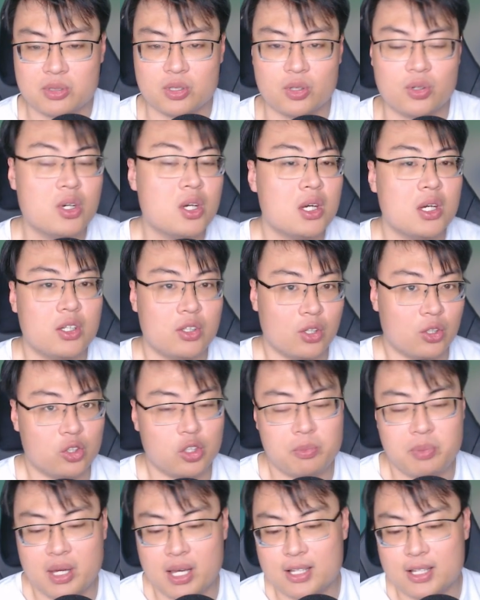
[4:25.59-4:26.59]
So your
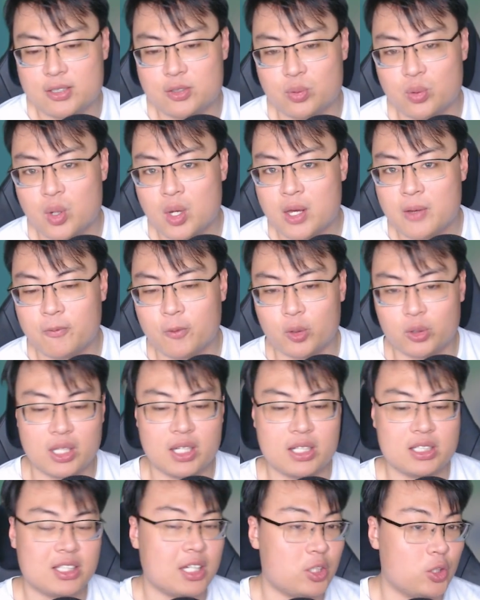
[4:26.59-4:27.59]
G P S will
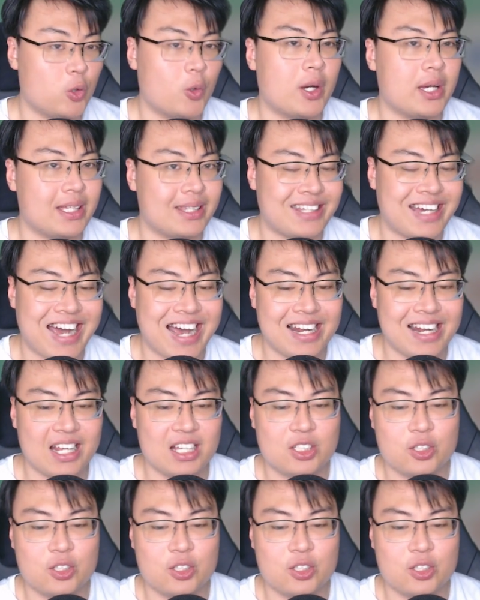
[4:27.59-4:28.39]
think that you are in Thailand.